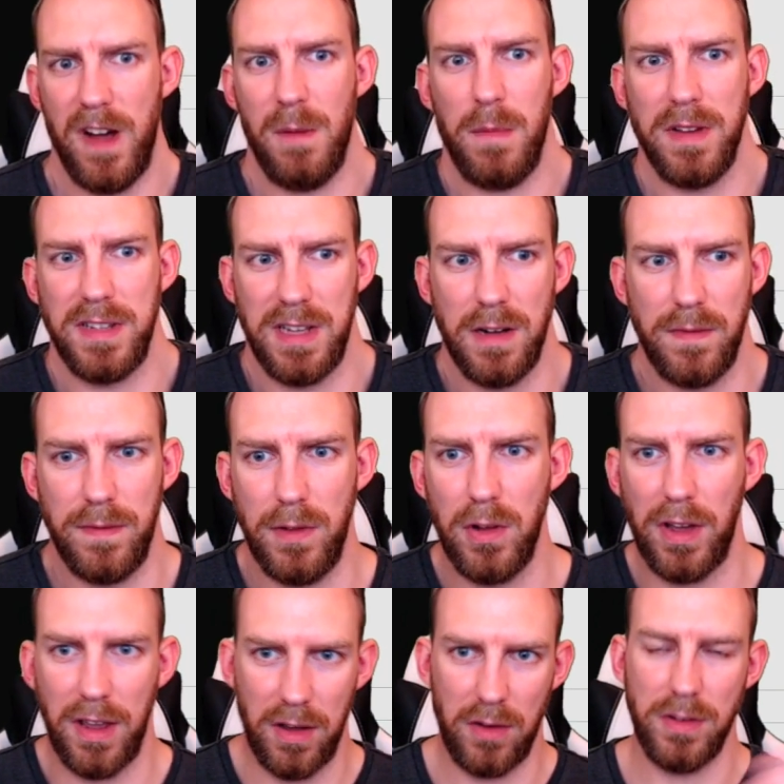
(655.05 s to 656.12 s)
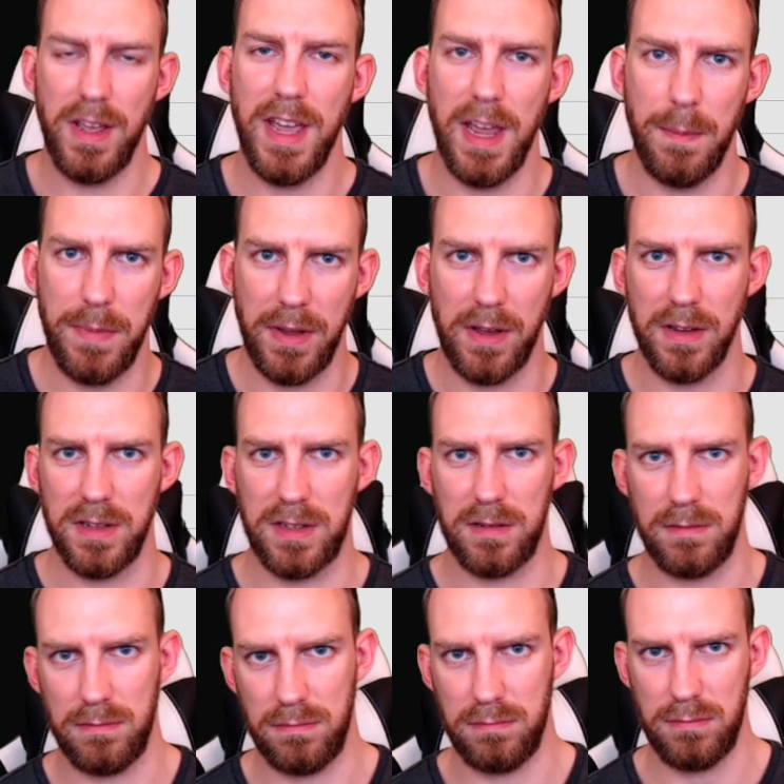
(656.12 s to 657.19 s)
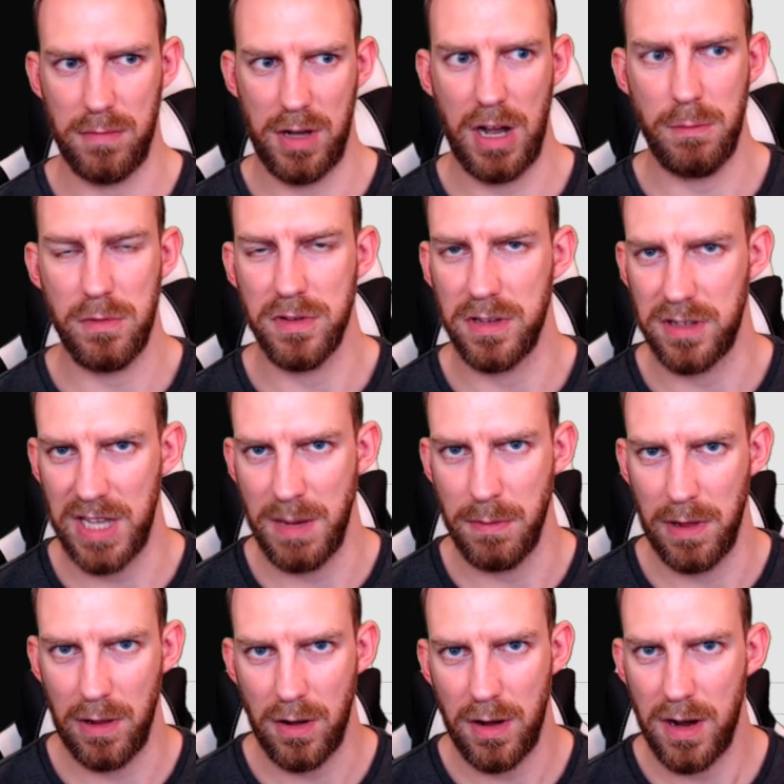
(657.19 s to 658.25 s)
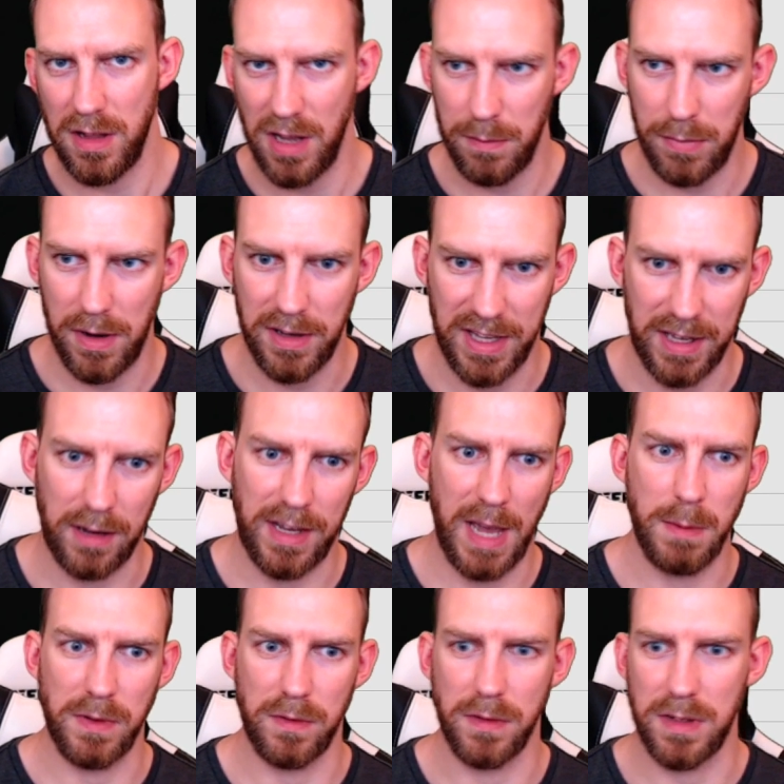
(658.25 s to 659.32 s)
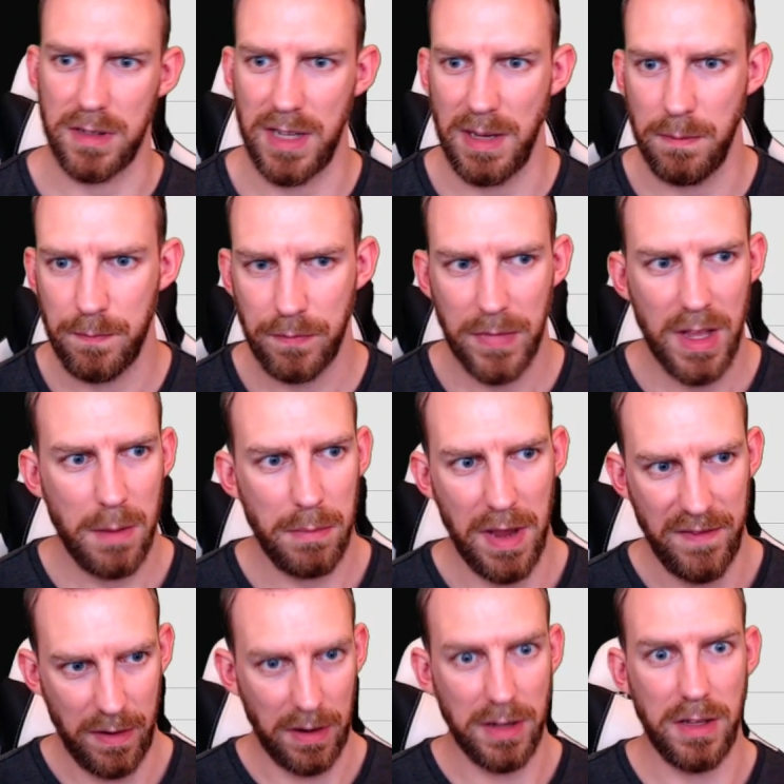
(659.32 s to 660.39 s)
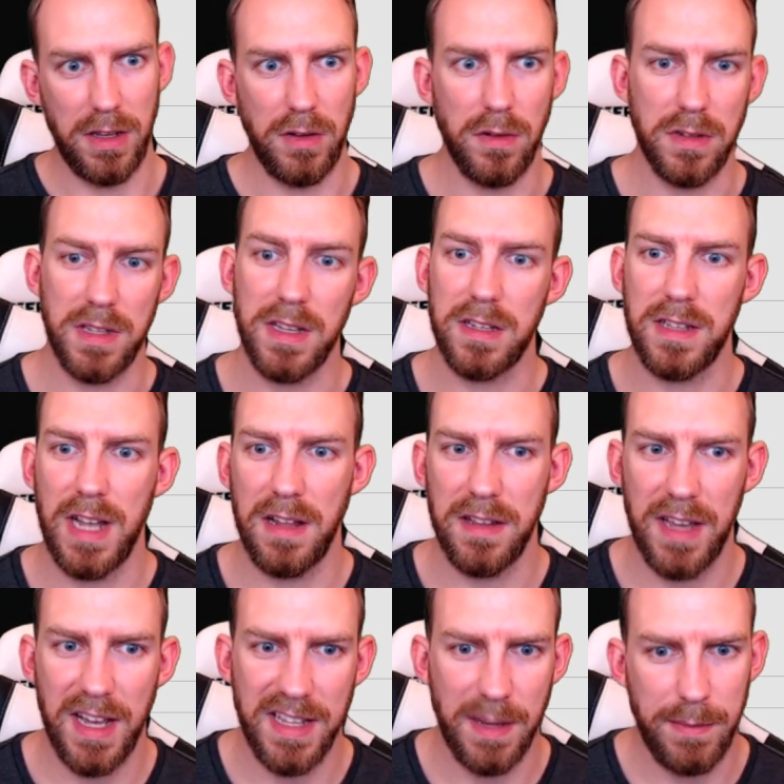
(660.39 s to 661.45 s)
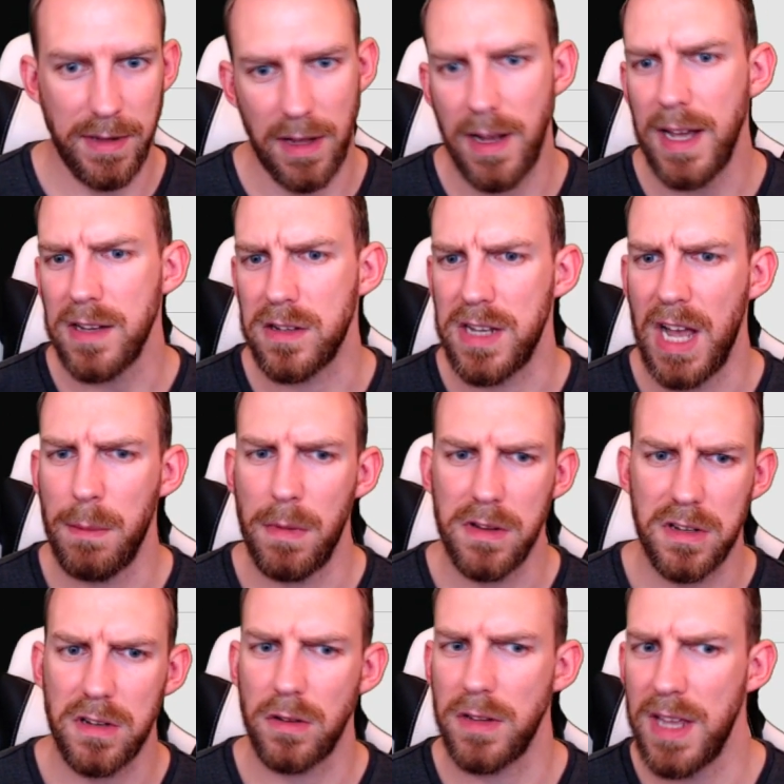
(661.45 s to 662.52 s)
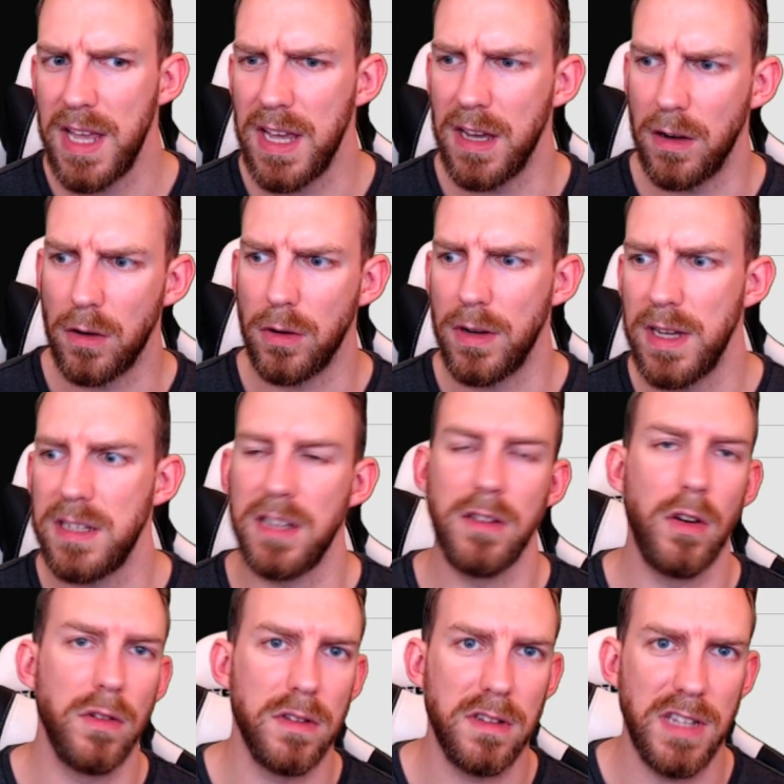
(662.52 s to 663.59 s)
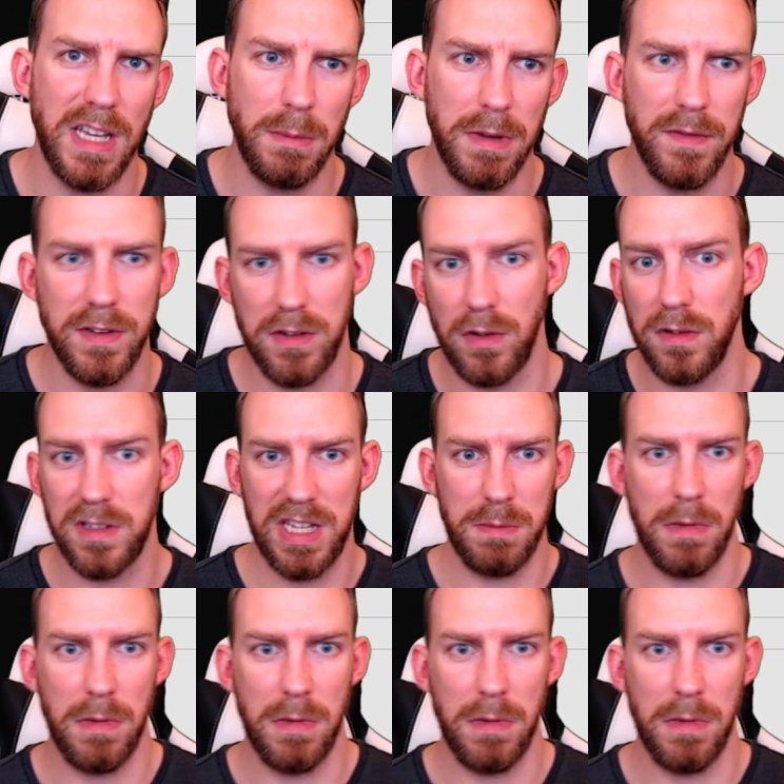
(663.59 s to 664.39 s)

myself looking on here, because I'm on Steam a lot and I buy games through Steam. But if I'm going to use this now and again, I'll be like, actually, how much on here? Or is it not on Steam? If it's not on Steam, I'll